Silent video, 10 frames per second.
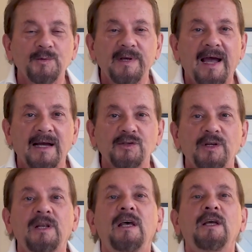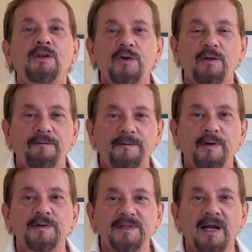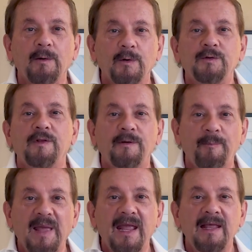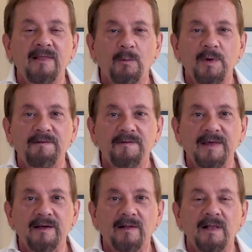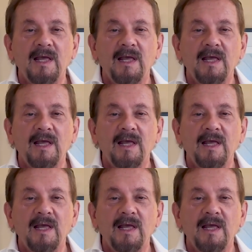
reaction to the first arrow, to the pain that we feel.